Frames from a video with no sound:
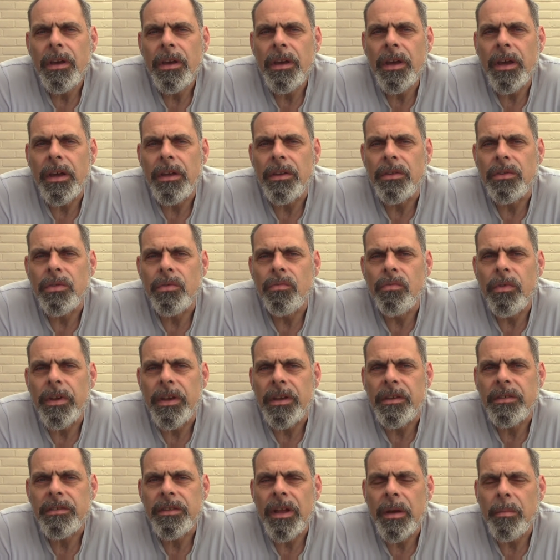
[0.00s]
keen to
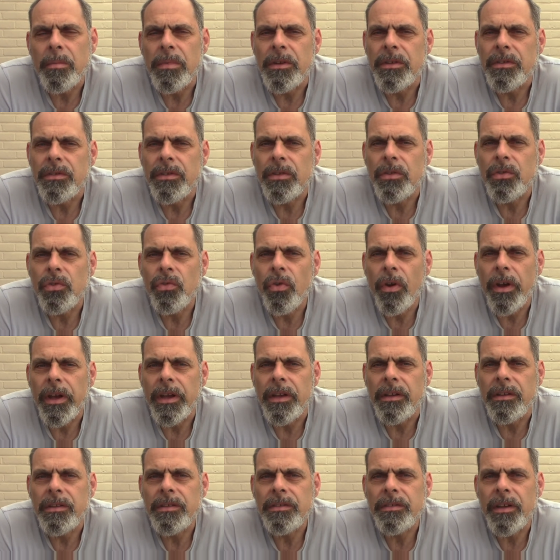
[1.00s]
re-establish the
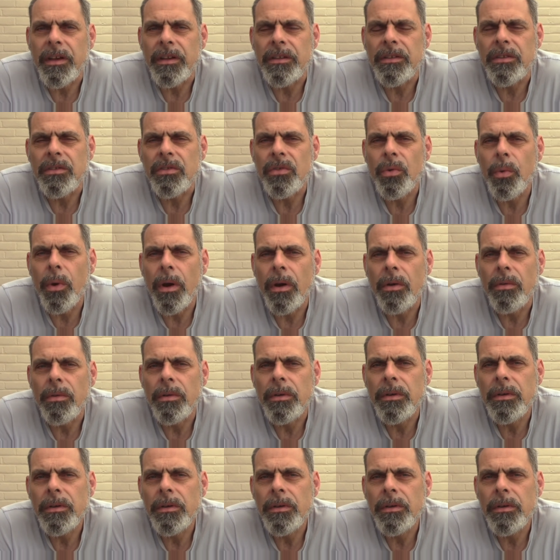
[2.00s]
trade status quo.